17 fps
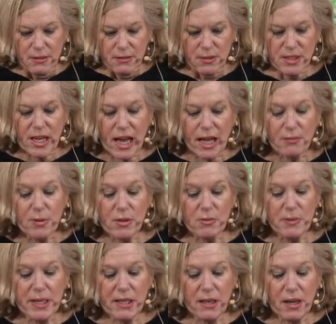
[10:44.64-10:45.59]
Was God
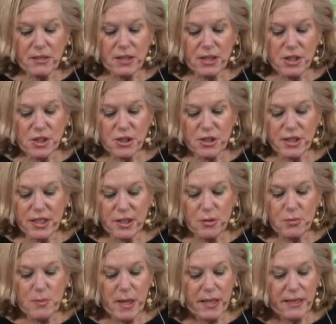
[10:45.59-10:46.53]
with me along this journey?
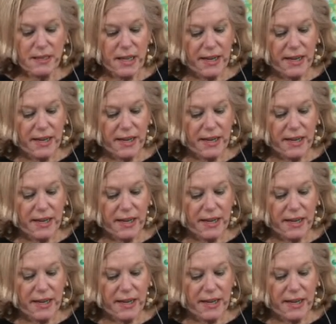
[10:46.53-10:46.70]
You bet.